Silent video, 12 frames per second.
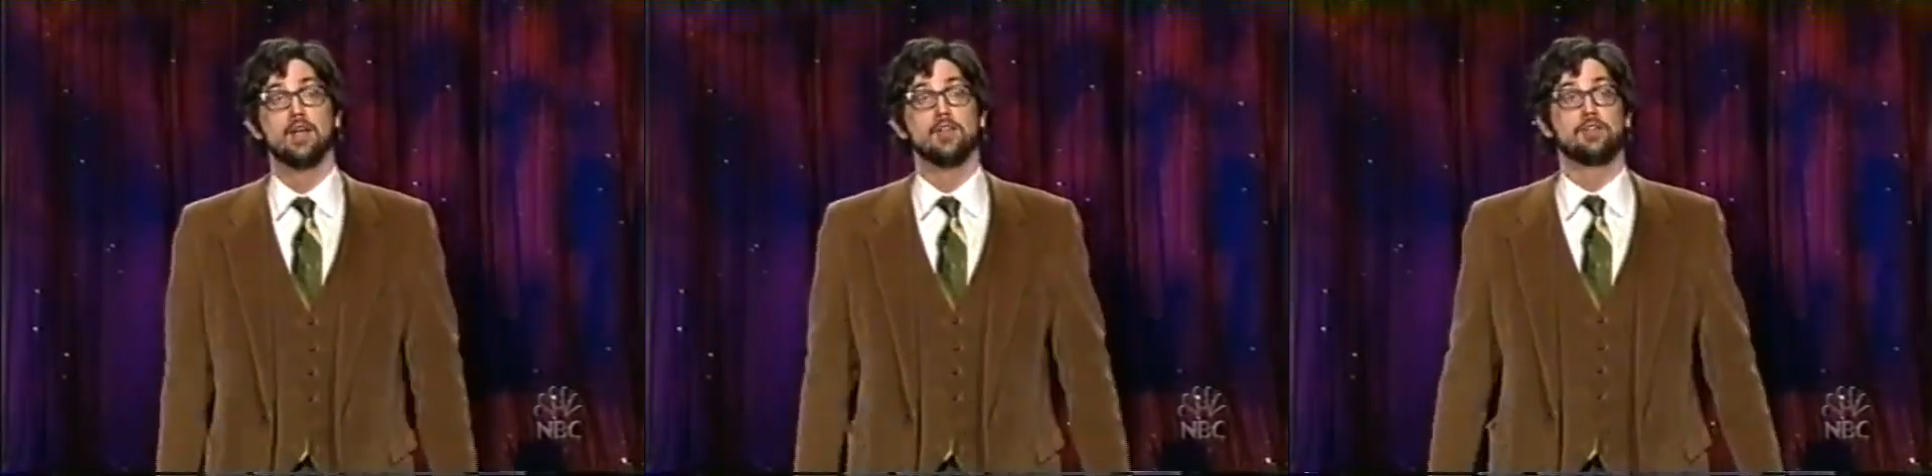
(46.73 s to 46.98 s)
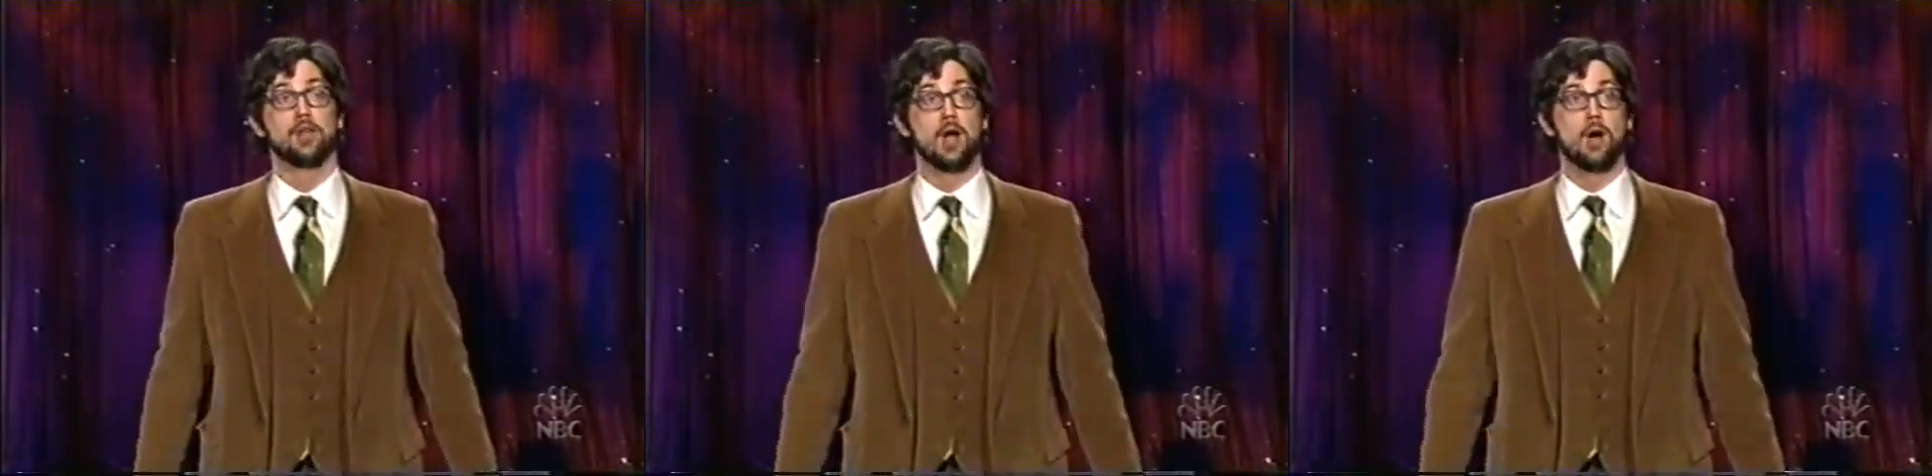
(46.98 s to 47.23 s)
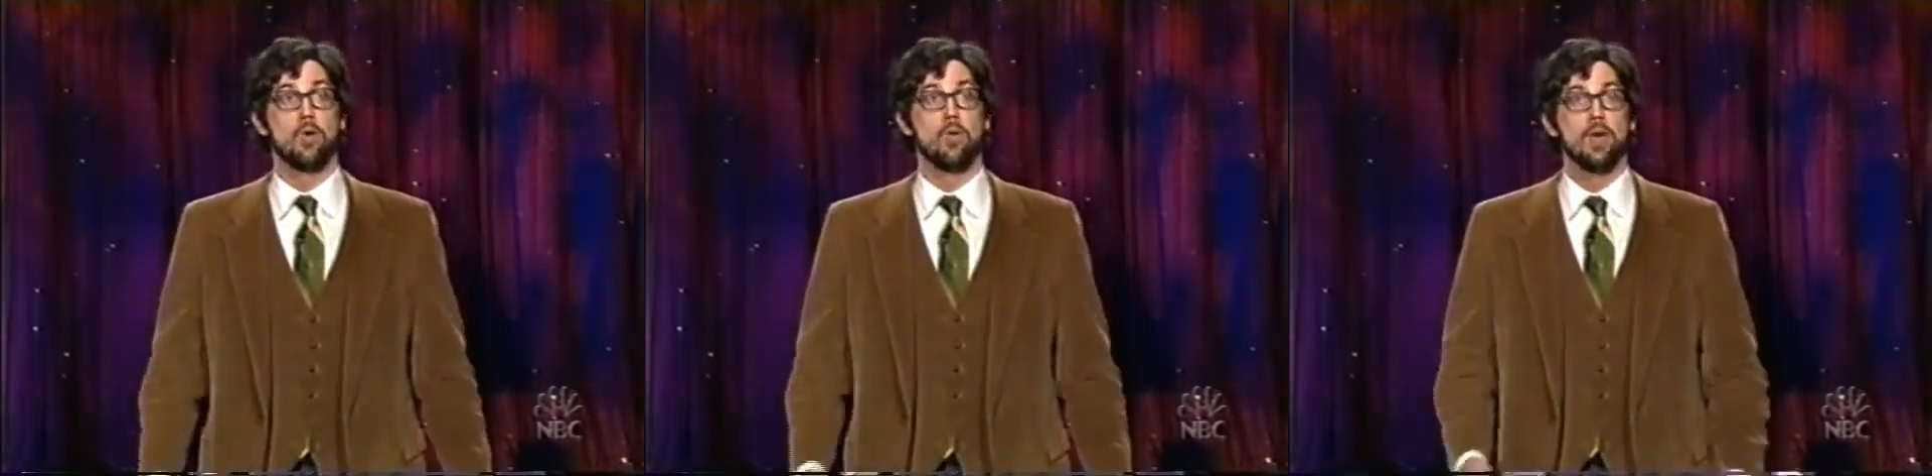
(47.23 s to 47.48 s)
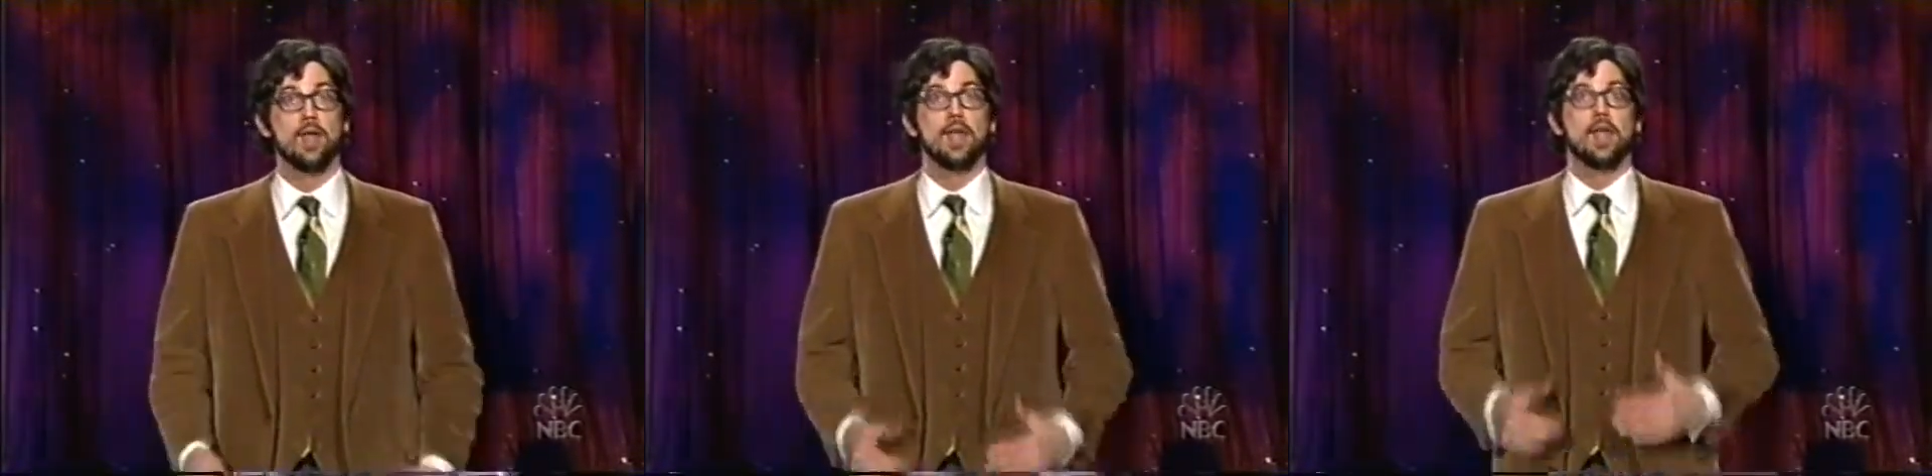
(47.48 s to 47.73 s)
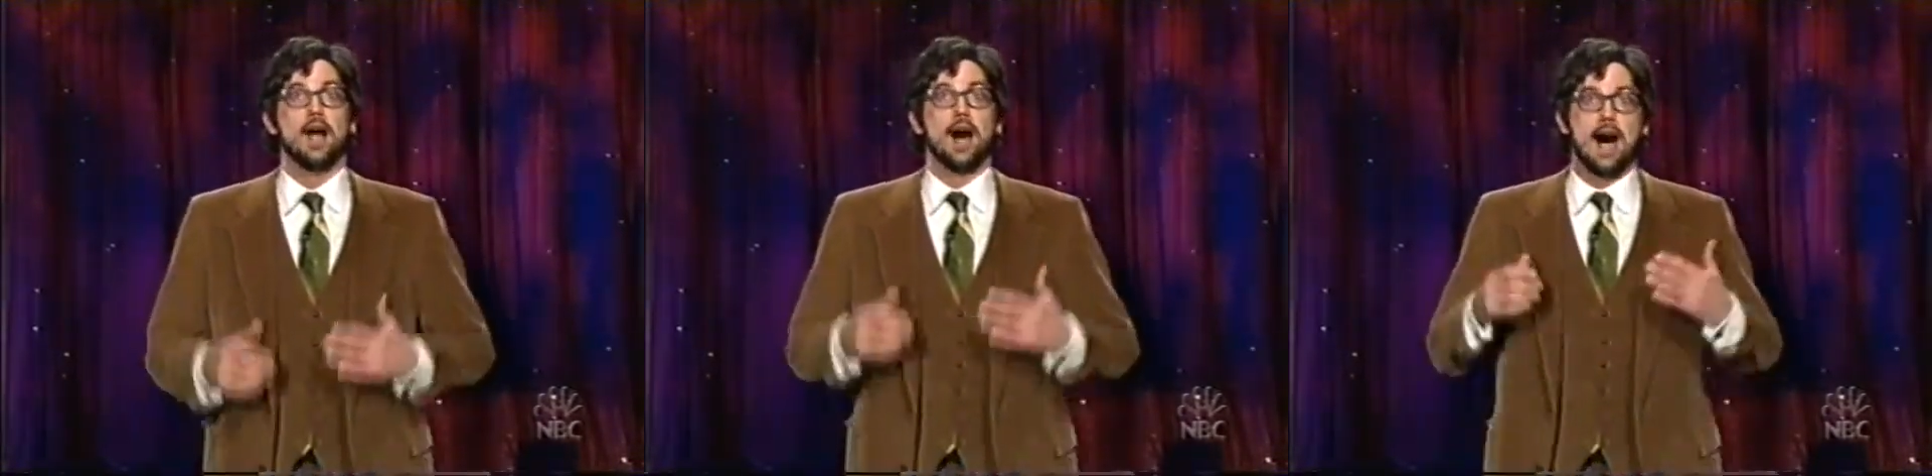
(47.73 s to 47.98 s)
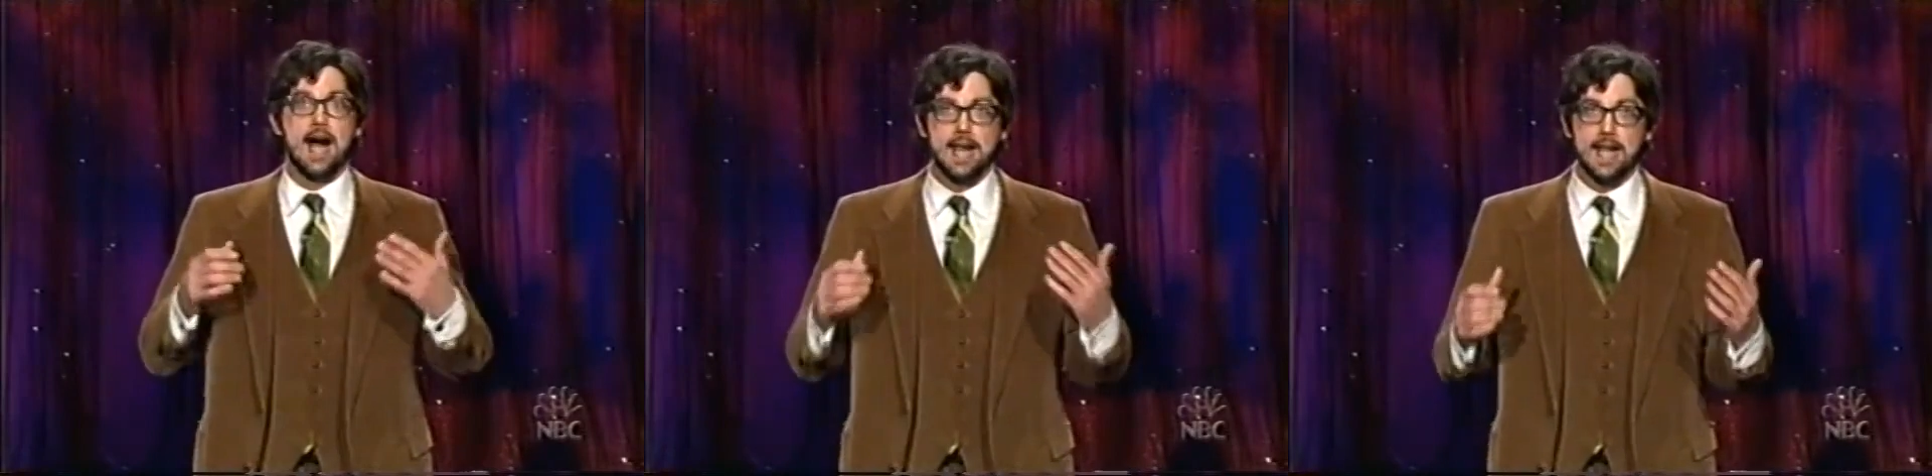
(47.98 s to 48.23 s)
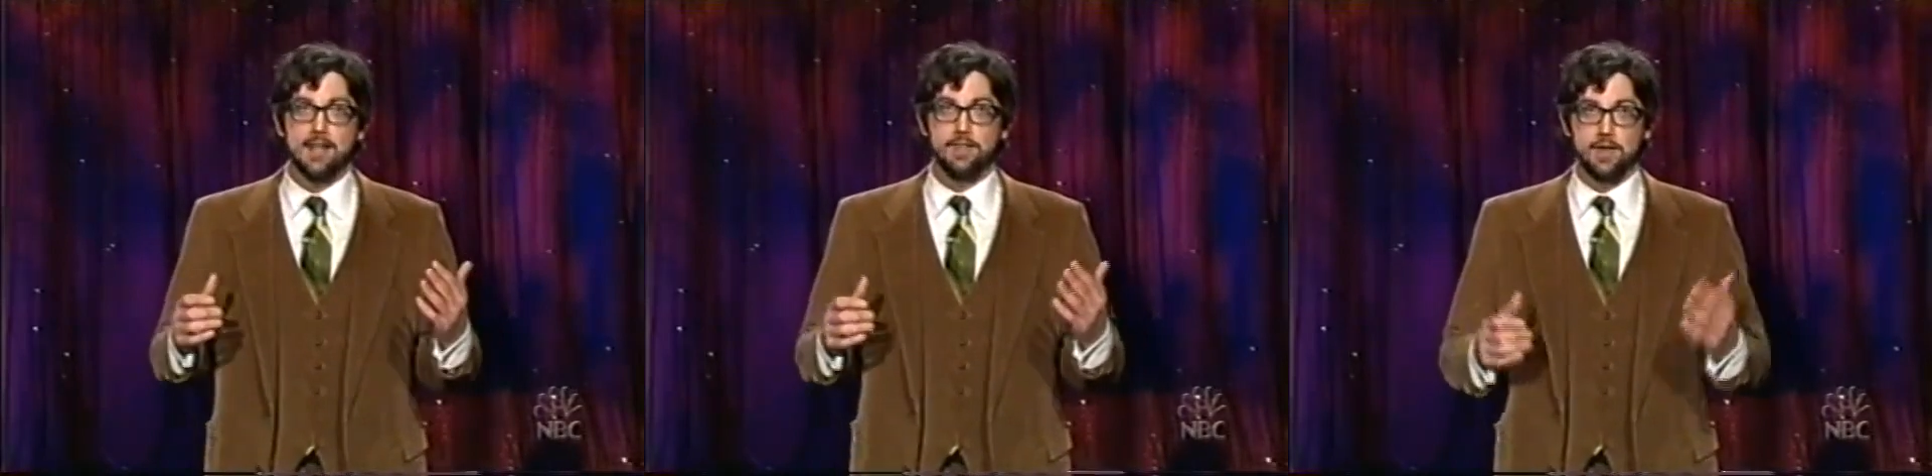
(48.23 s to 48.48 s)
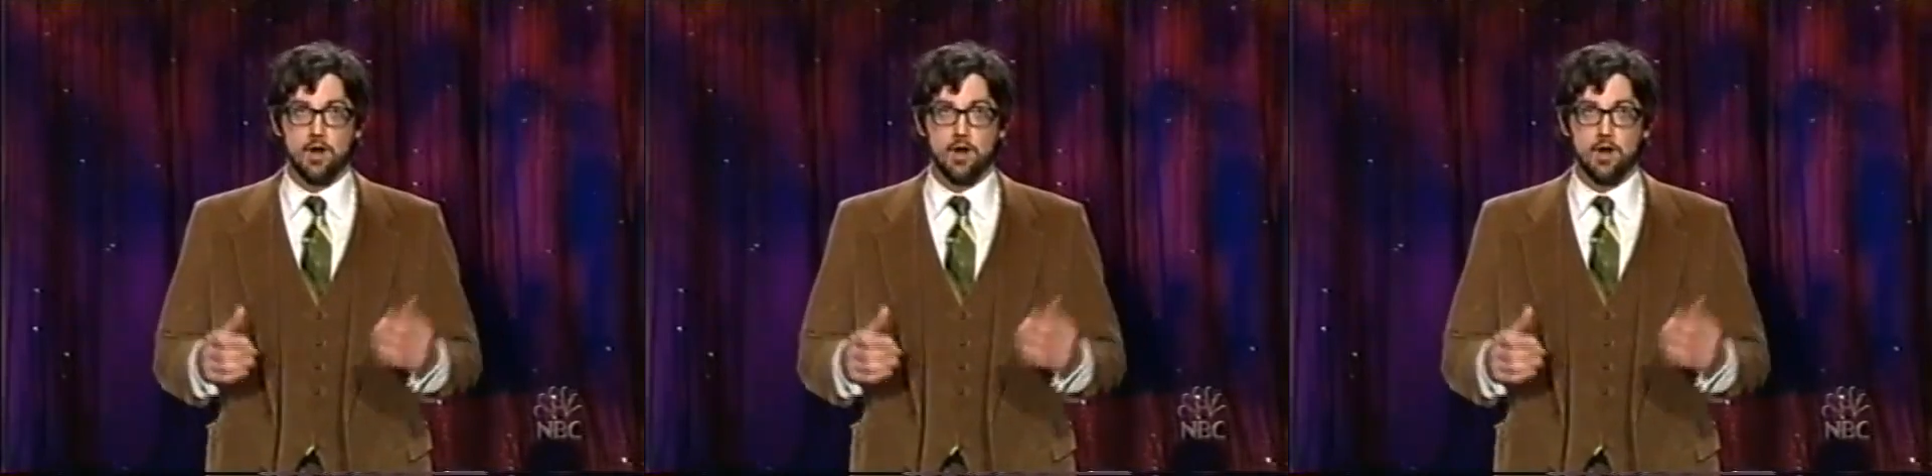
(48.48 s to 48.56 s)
So I got the